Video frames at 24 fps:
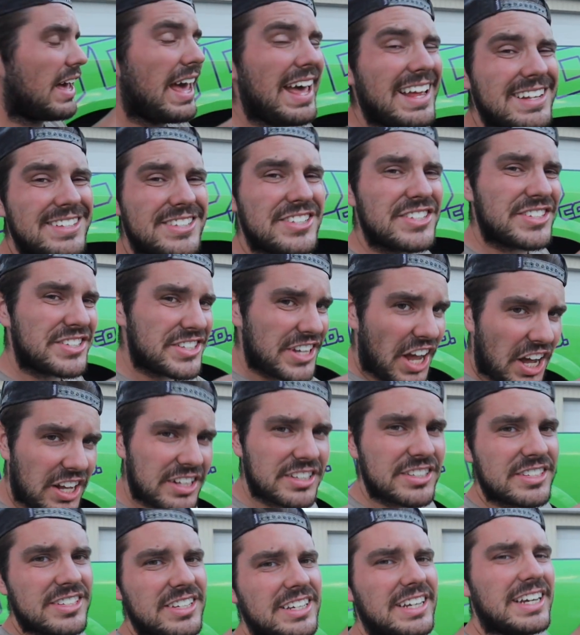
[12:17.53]
head
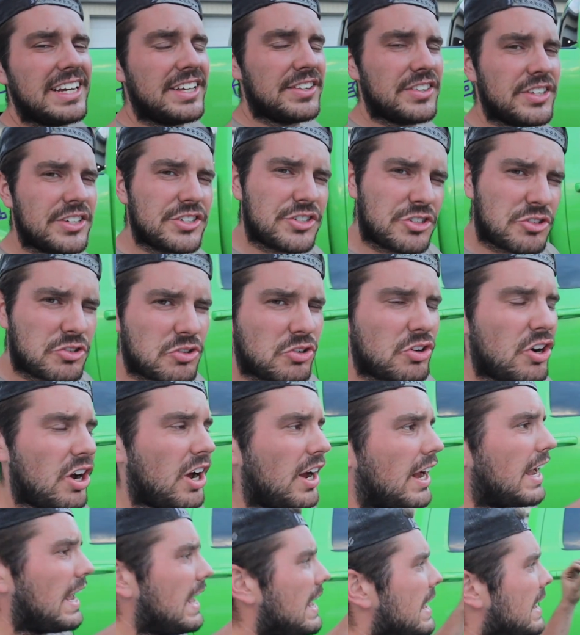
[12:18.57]
studs in this
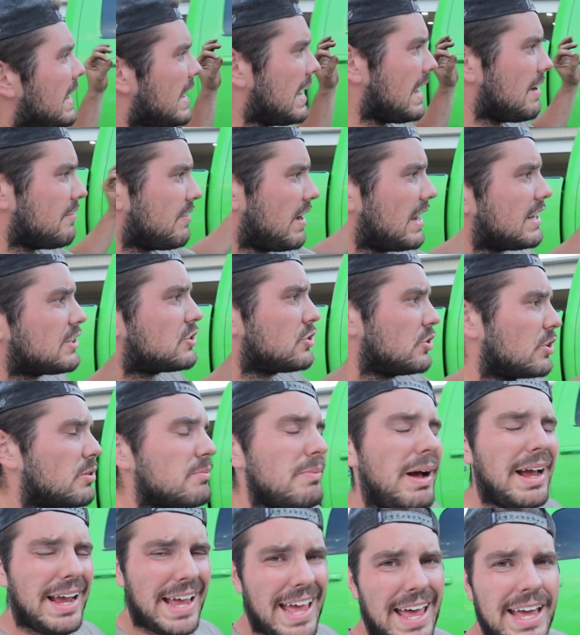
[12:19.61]
truck. If I took
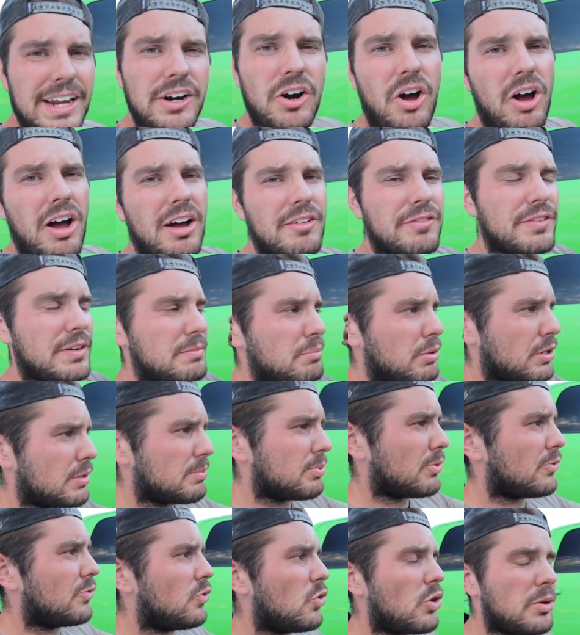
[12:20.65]
my head off and put a
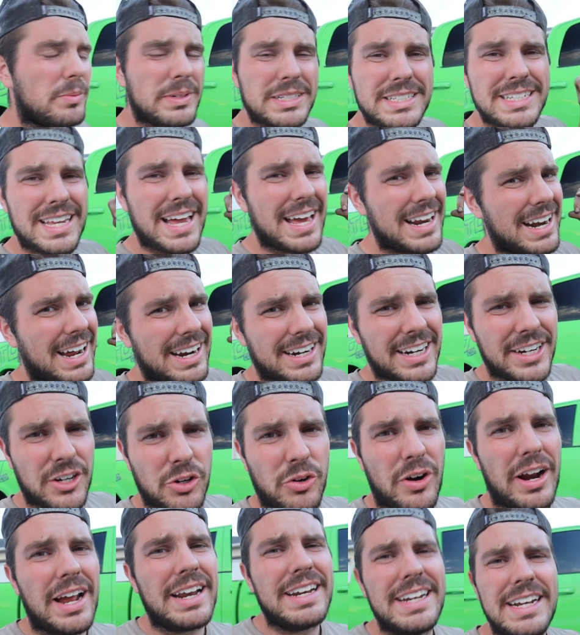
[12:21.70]
performance head on it
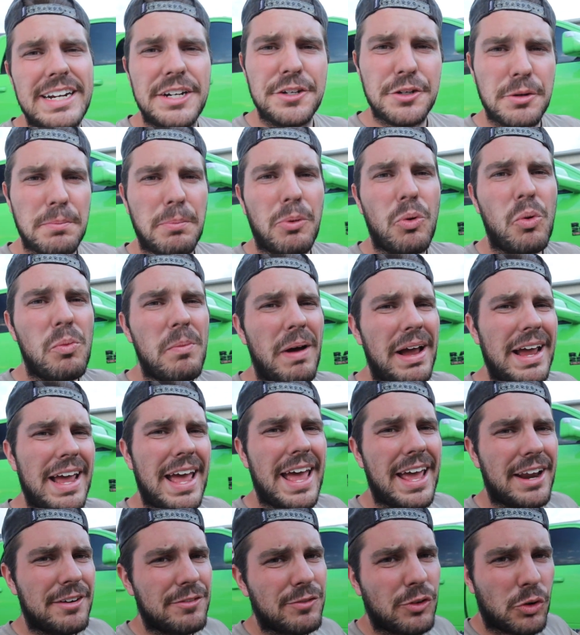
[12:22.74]
or needed to pull my
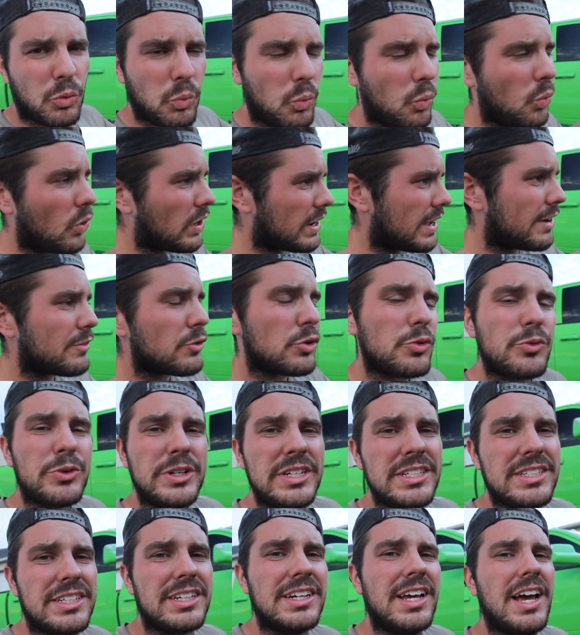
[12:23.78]
head for whatever
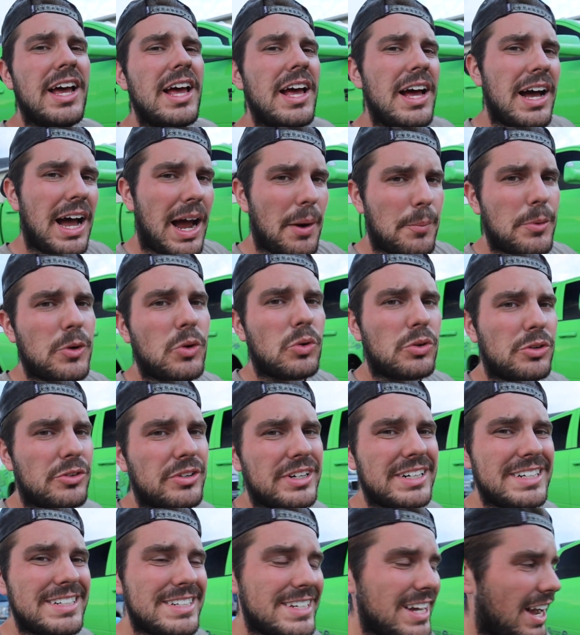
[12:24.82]
reason, I would order
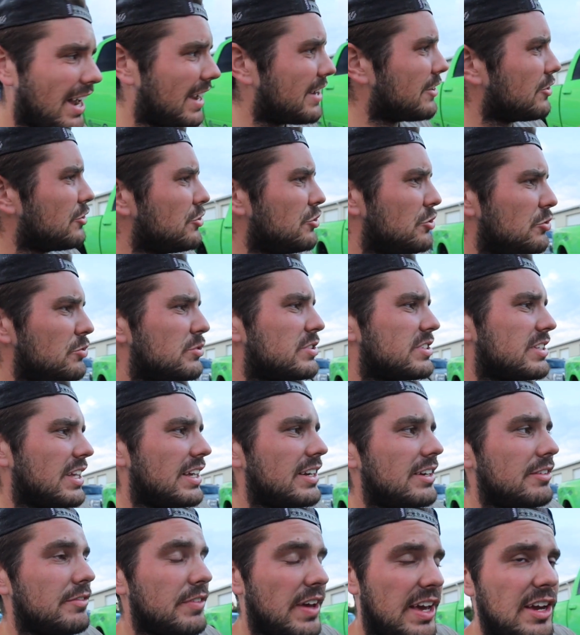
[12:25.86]
an entire new
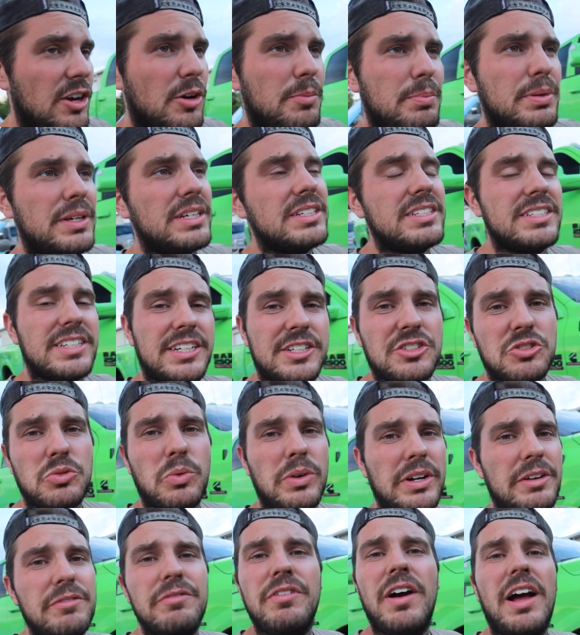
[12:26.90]
set of ARP
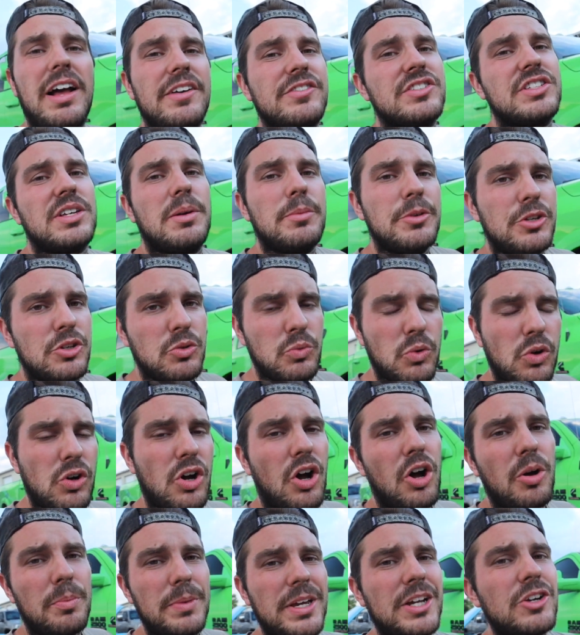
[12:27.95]
625. Some of you will
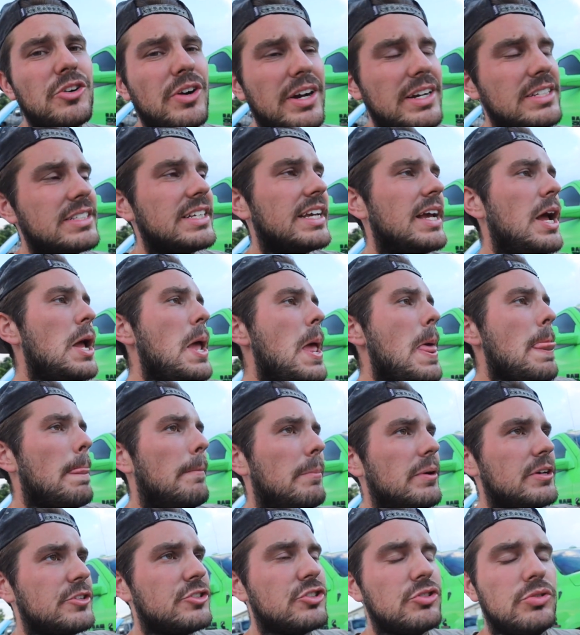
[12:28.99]
call call me crazy.
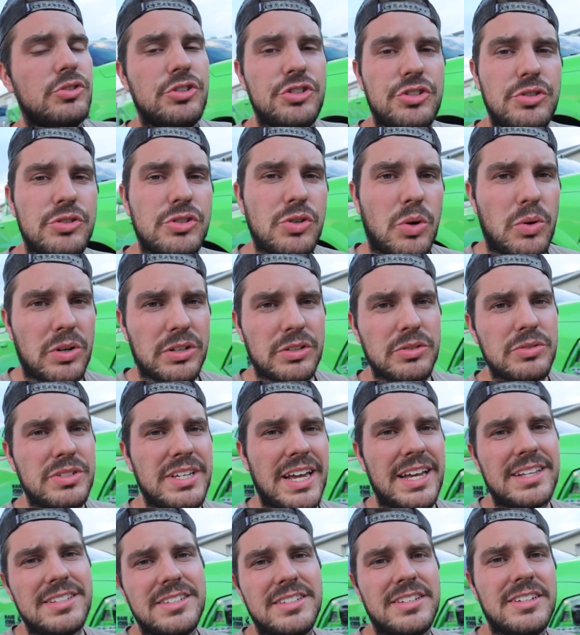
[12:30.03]
But as soon as you torque those
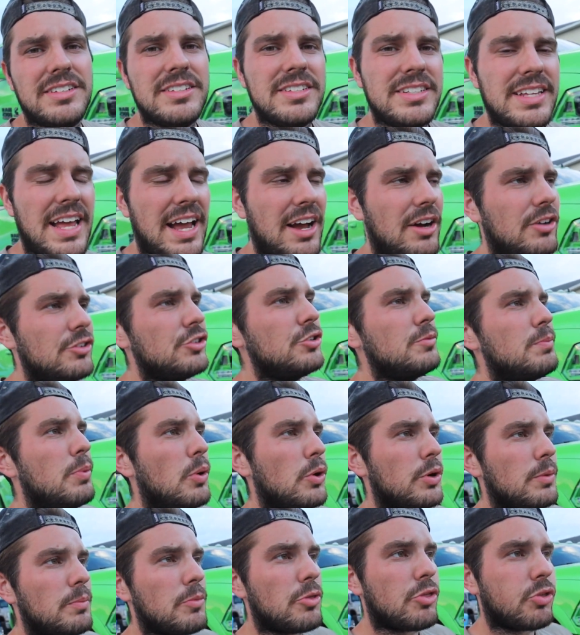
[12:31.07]
head studs down, you
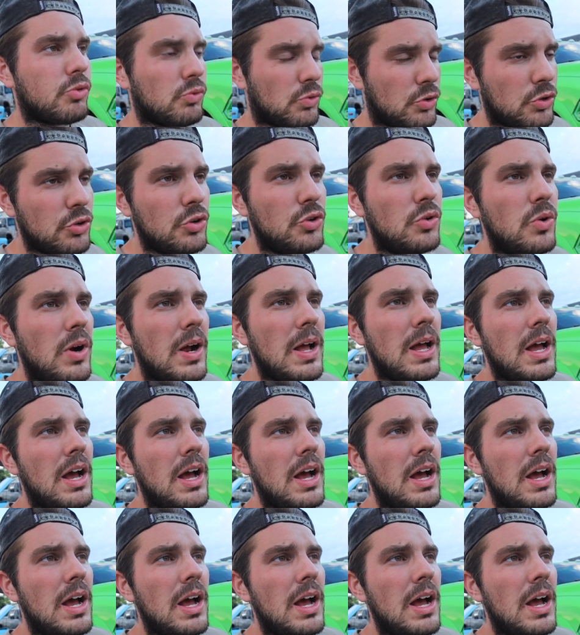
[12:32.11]
put them through,